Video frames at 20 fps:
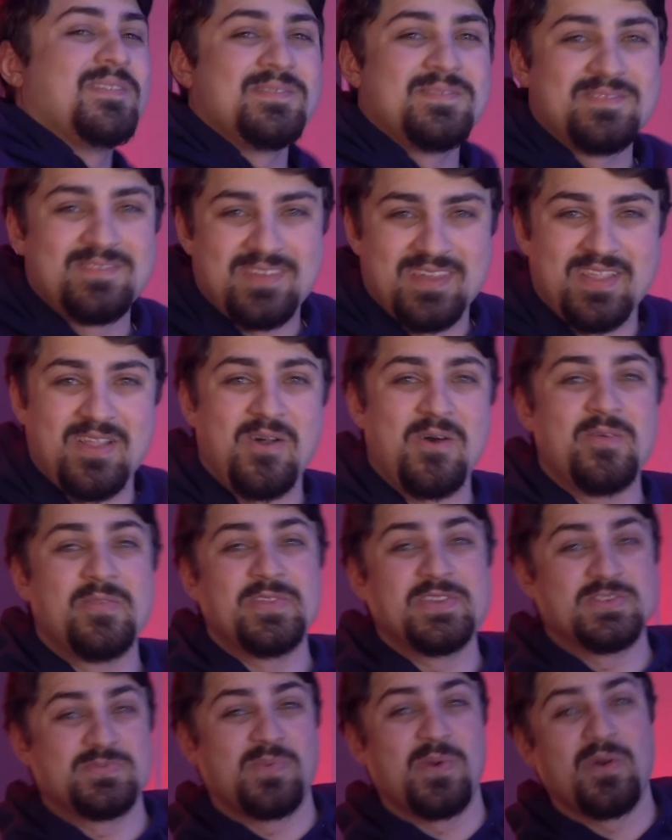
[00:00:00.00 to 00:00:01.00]
And I'll
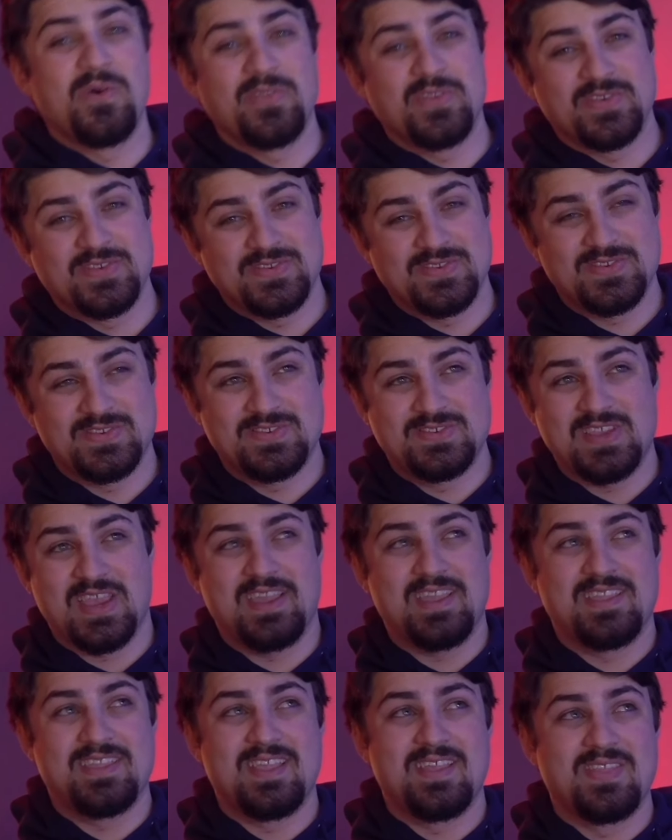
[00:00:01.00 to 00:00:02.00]
only spoil the
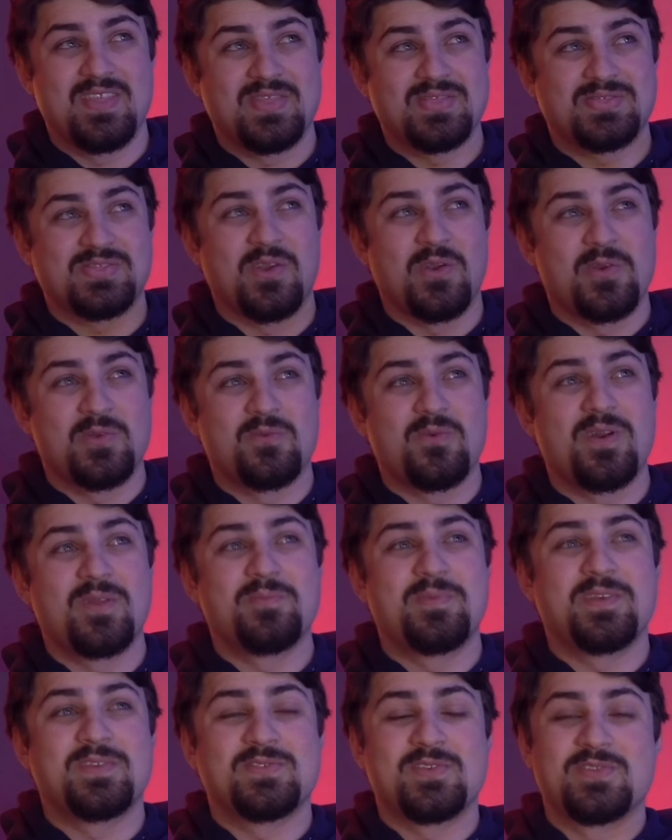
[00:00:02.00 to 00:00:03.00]
second and the third one,
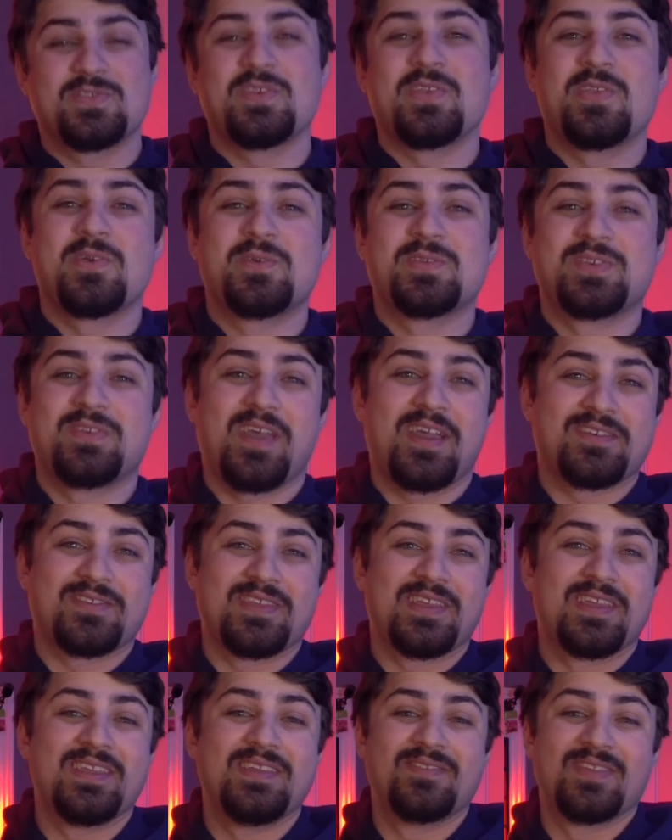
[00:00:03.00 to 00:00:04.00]
because those are the only ones I've
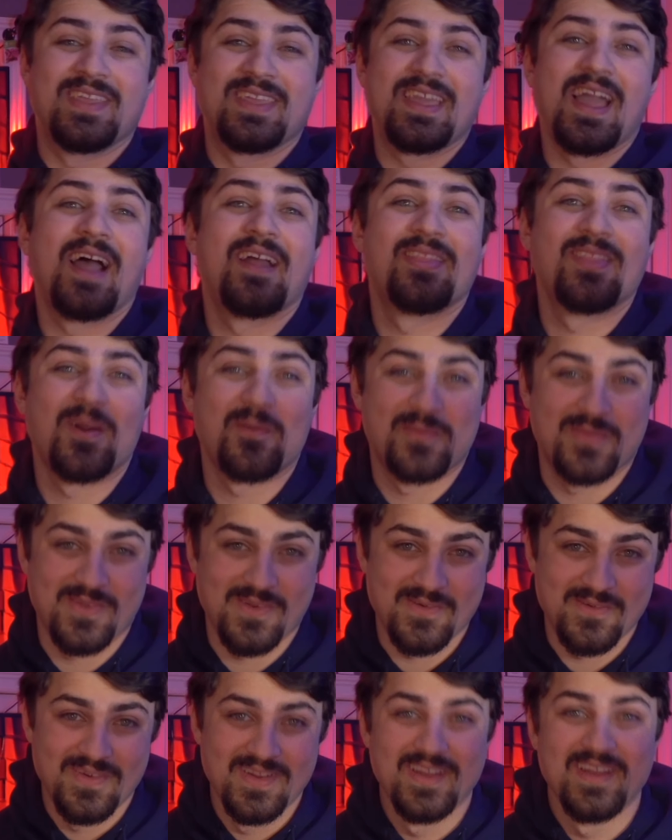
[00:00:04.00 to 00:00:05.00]
actually even gotten up
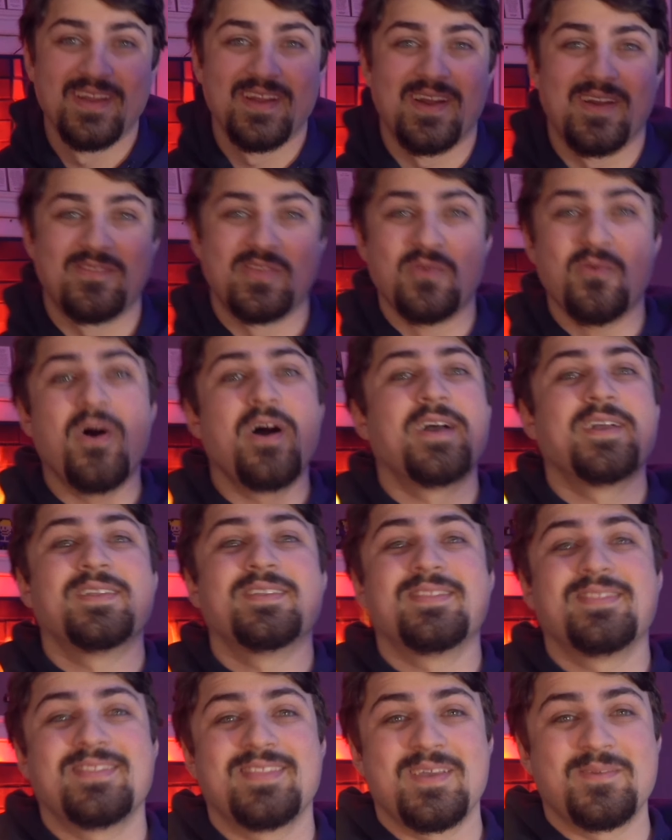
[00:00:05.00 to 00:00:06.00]
to. If you
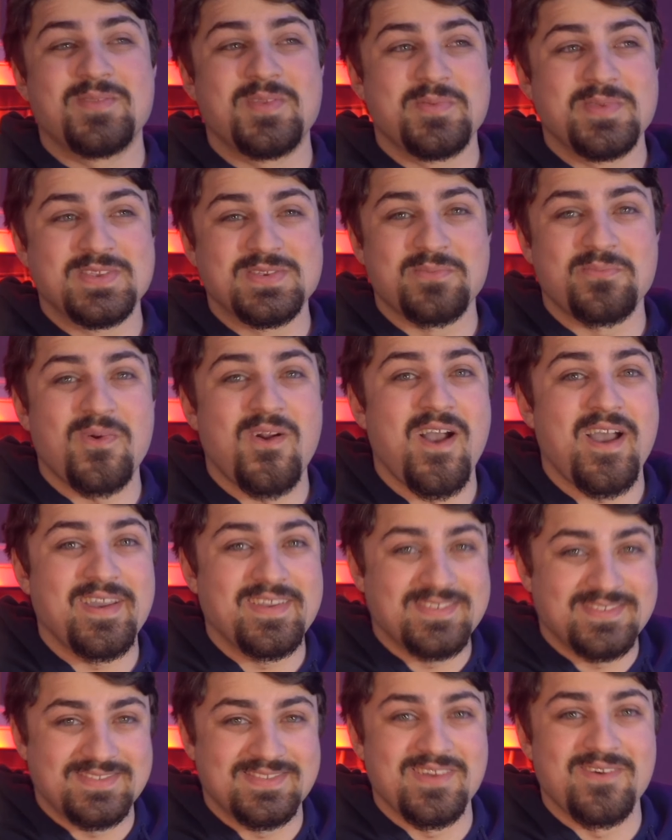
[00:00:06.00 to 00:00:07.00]
want them to be
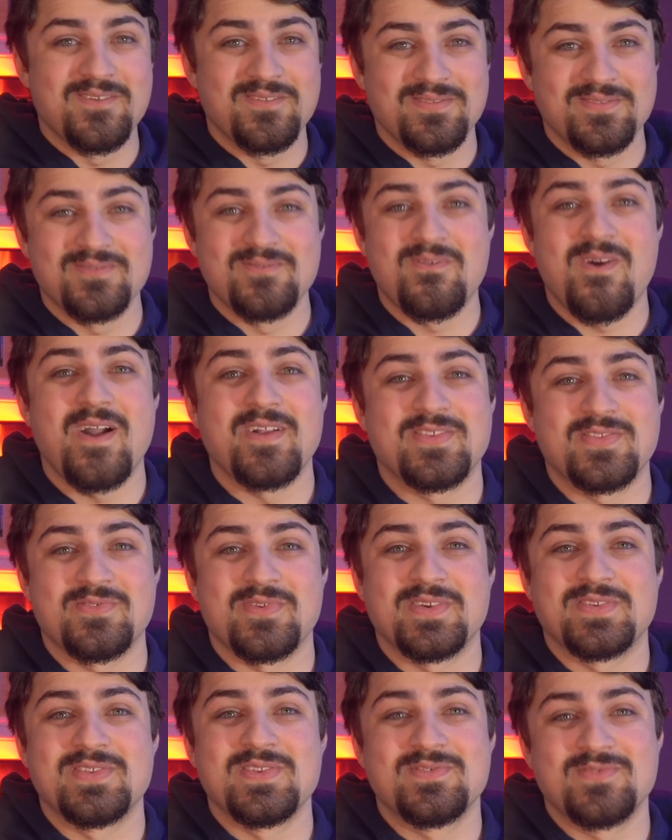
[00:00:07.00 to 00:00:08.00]
surprised, don't watch the
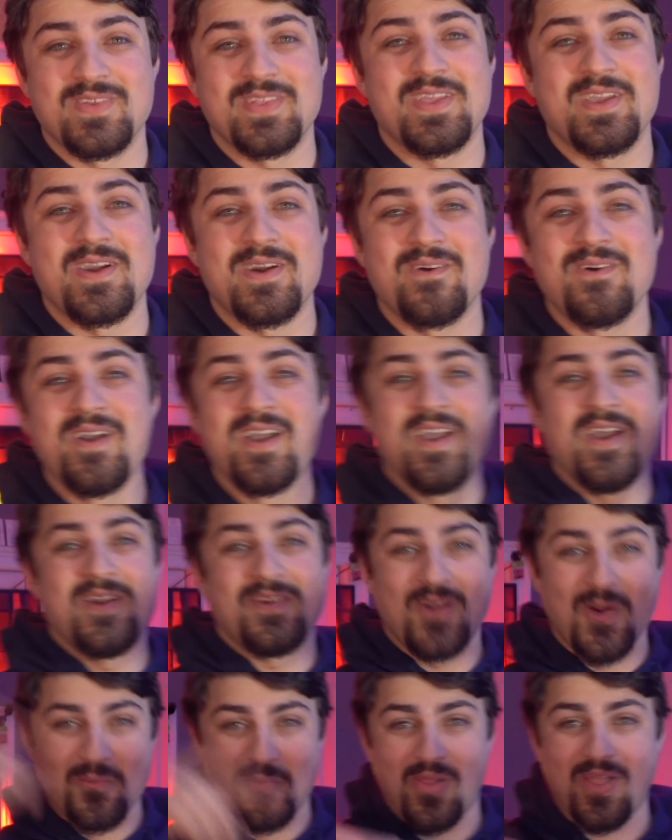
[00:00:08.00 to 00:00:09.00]
rest of this video.
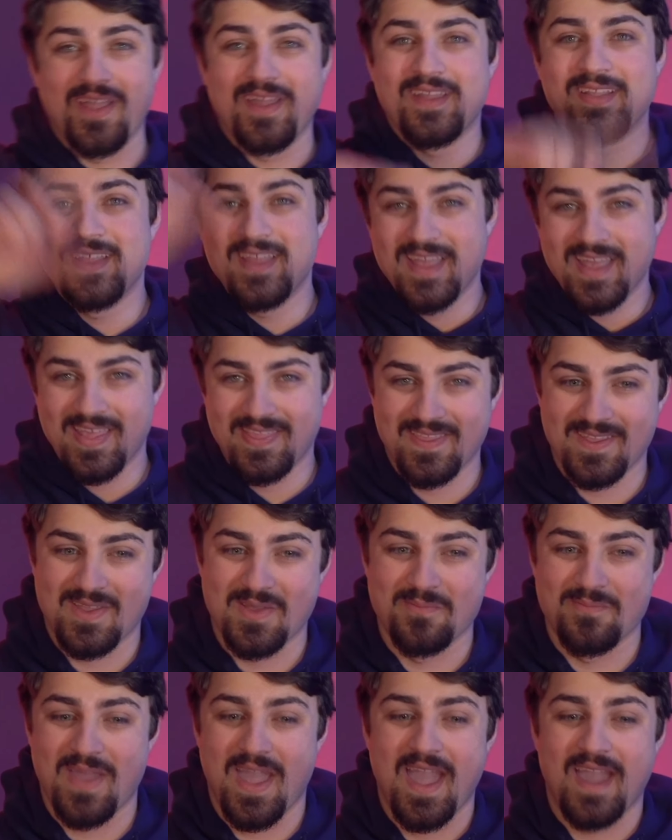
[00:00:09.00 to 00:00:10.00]
Go play it, and then
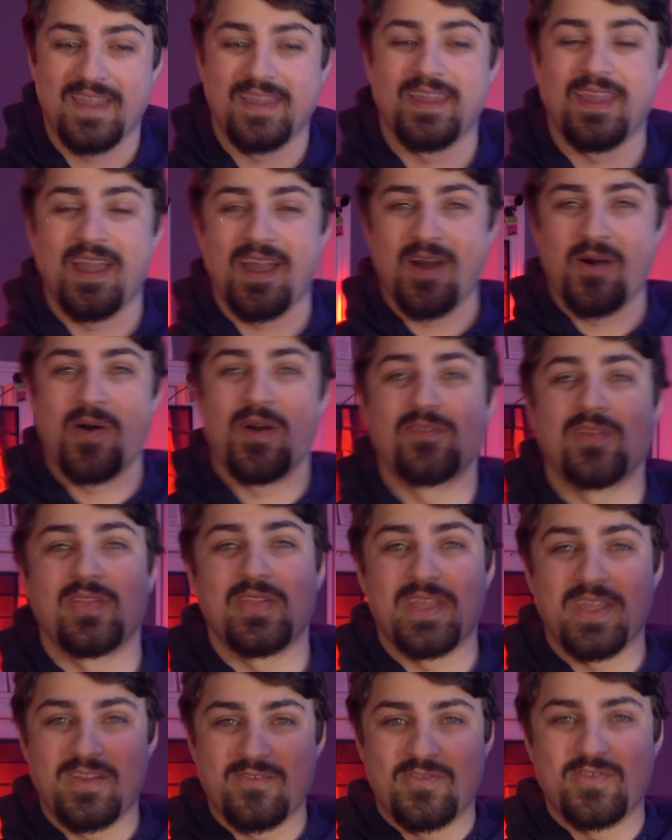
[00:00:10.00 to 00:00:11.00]
come back. I'll have a
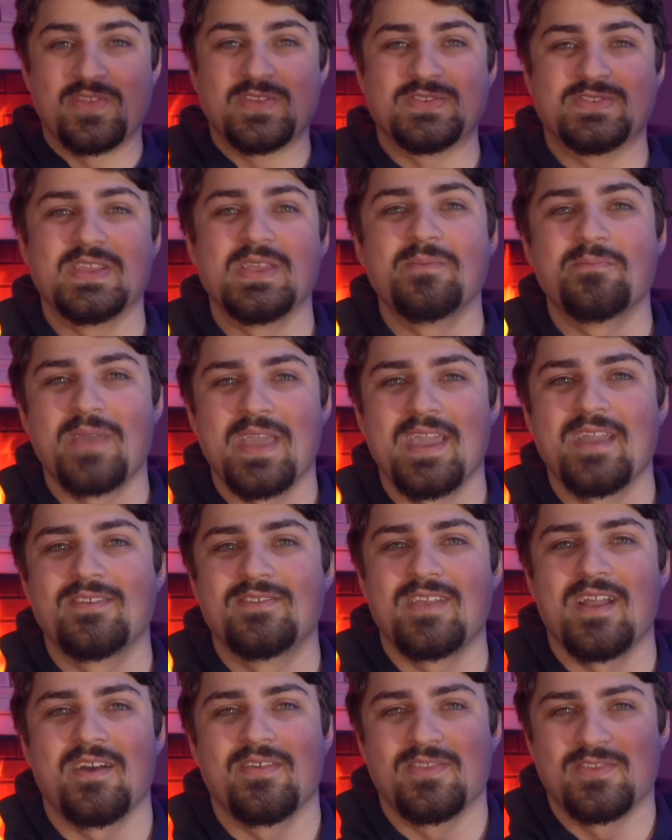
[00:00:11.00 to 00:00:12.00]
link for the Steam page
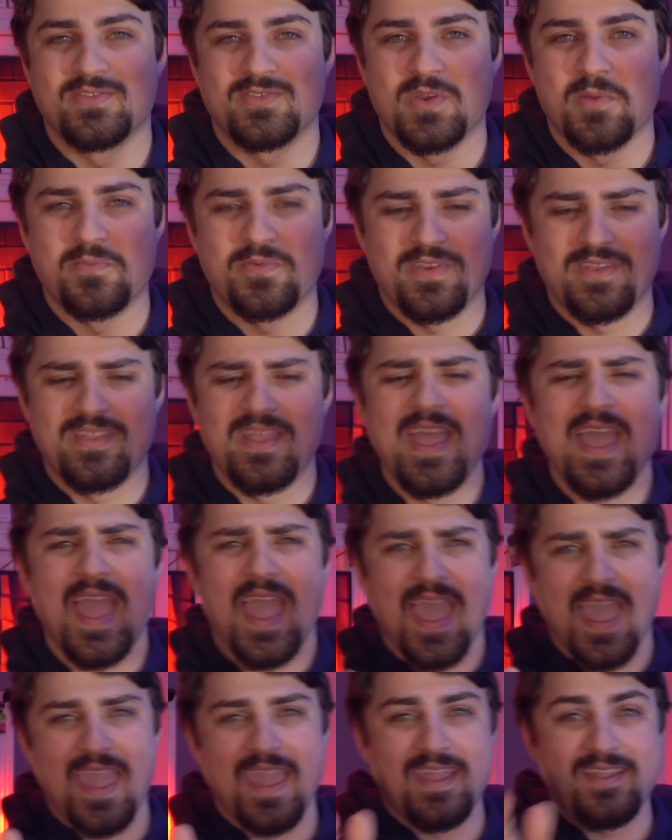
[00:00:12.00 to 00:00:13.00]
down in the description.
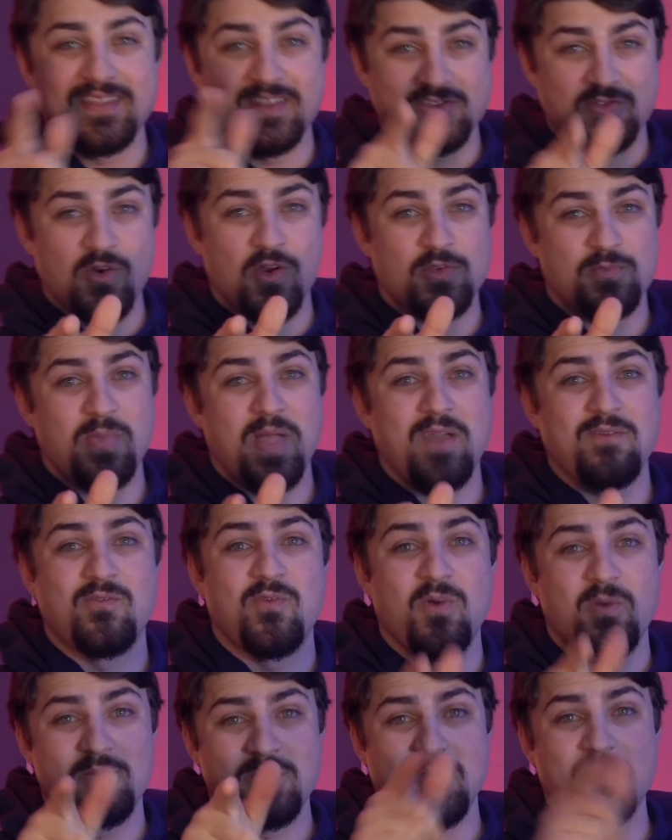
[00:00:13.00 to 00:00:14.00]
And it's
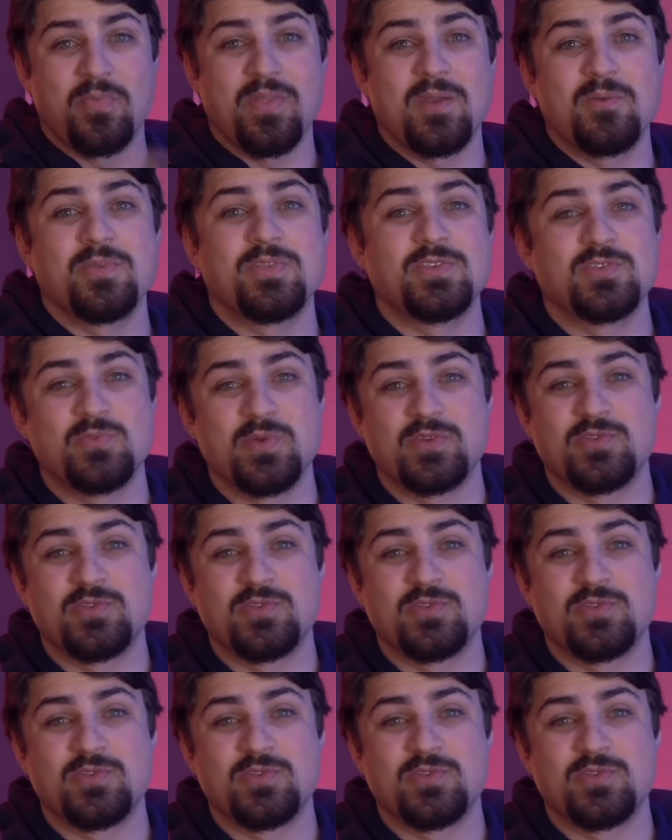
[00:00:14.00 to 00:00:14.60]
cross-platform. You can play with the Switch